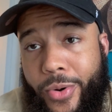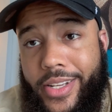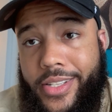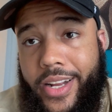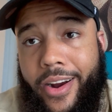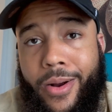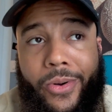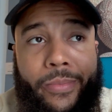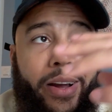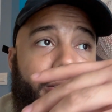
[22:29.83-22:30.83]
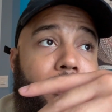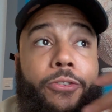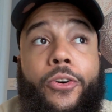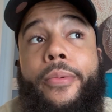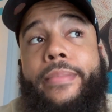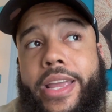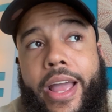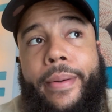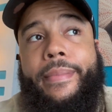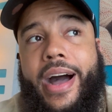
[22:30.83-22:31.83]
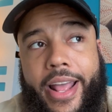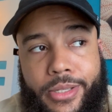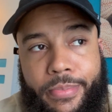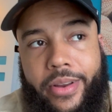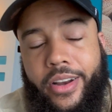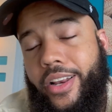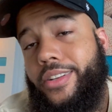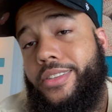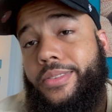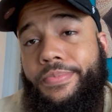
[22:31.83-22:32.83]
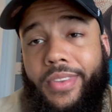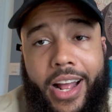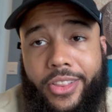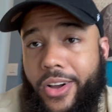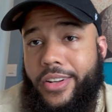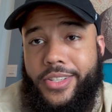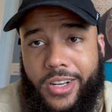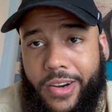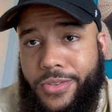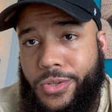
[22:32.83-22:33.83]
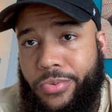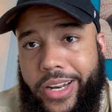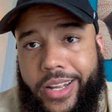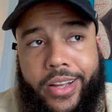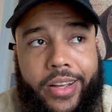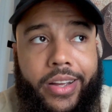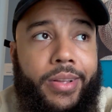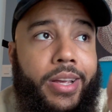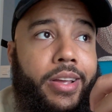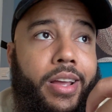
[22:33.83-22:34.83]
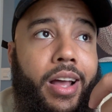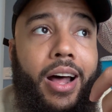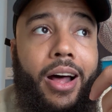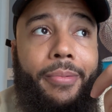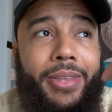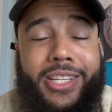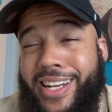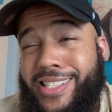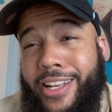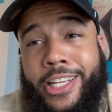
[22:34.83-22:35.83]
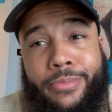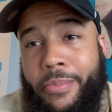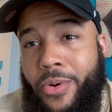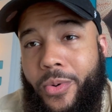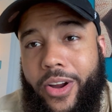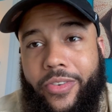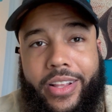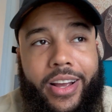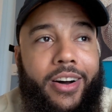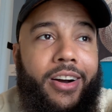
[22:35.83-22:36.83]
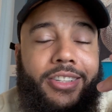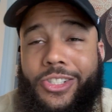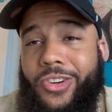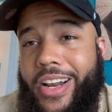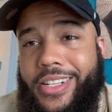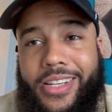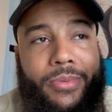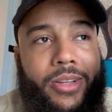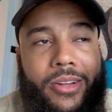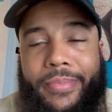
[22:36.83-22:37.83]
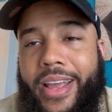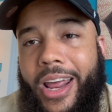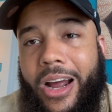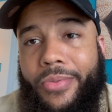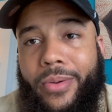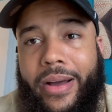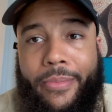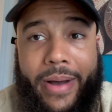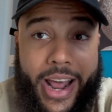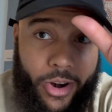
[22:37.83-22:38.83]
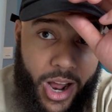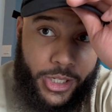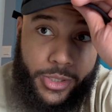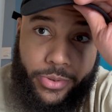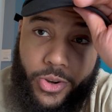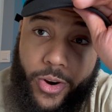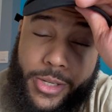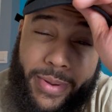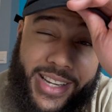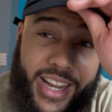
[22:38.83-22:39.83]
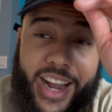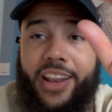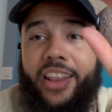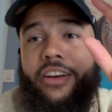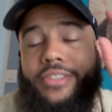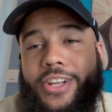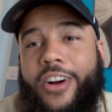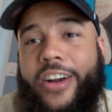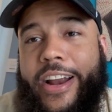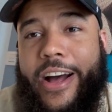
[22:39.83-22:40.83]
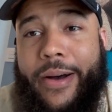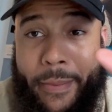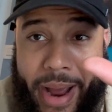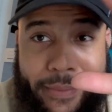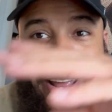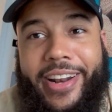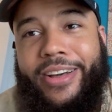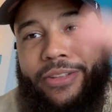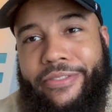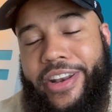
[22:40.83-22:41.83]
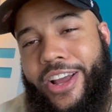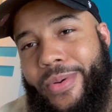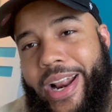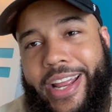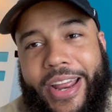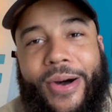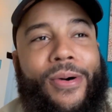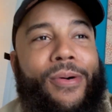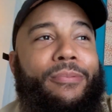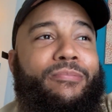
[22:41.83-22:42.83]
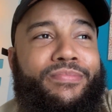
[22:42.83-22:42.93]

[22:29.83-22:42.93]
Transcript: is terrible, but for me and my experience, I thought the service was pretty good. Like I said, these people work really hard. Just try to tip them, help them out. But I don't know how much storage space I got left. Sorry. I might make another video when I get home